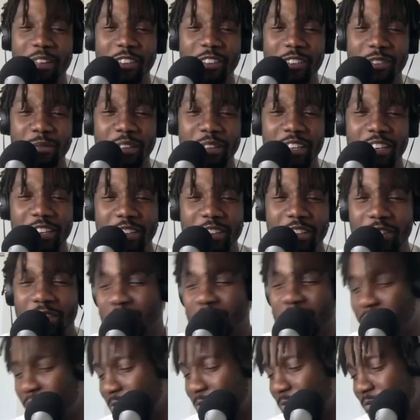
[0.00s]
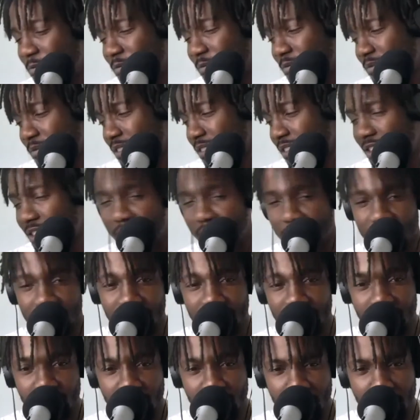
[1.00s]
me the news uh-huh
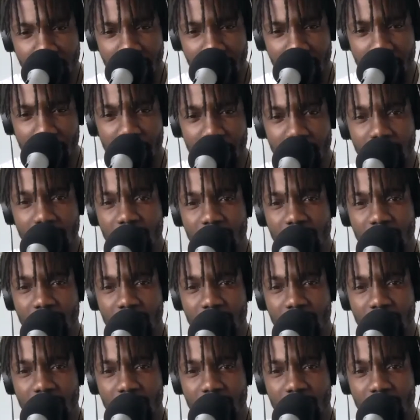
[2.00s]
Did you hear what happened